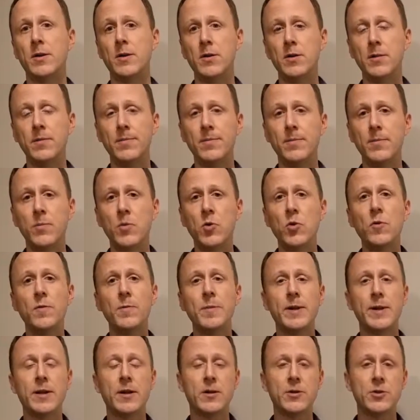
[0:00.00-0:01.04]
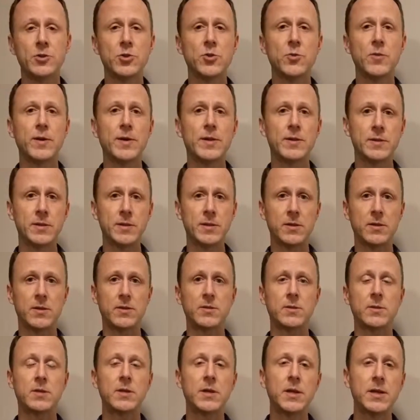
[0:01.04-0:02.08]
good movement in our joints and
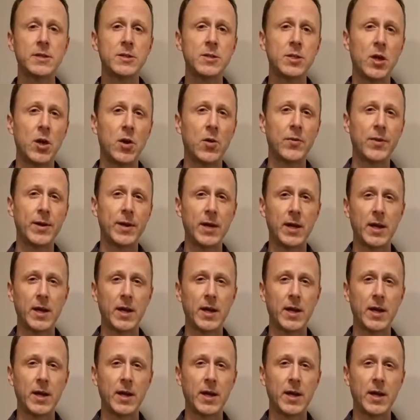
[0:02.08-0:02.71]
good skin tone